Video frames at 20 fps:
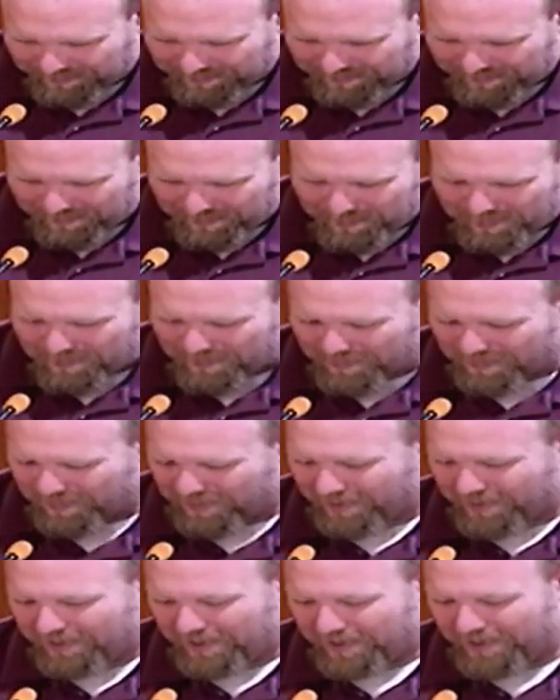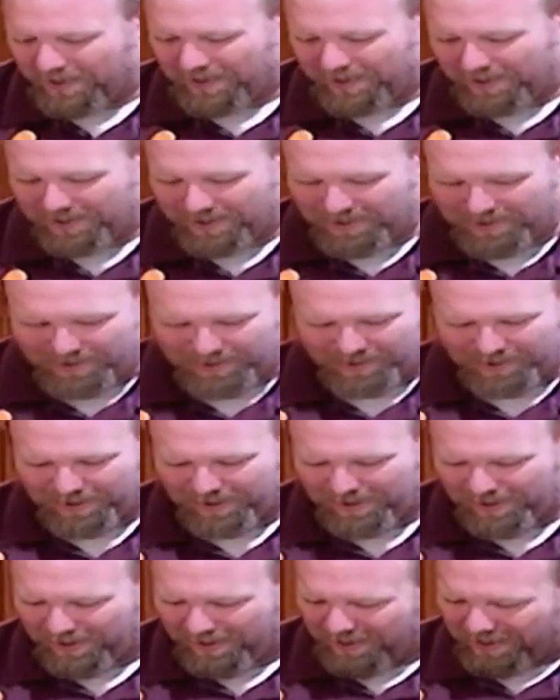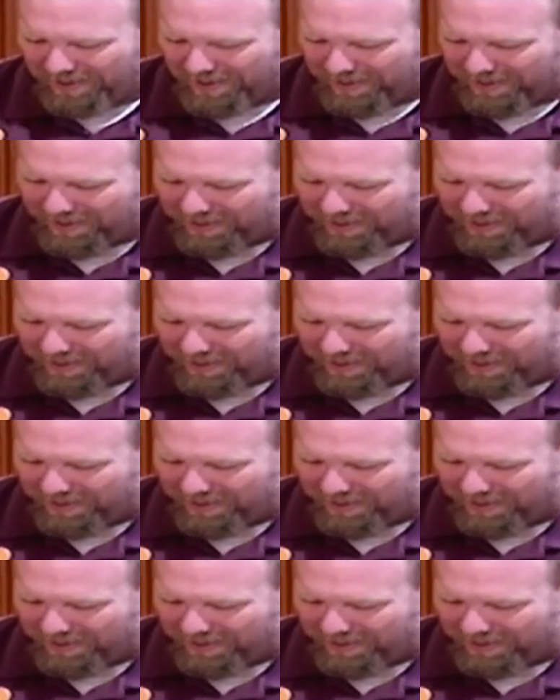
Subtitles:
No one is speaking in this clip.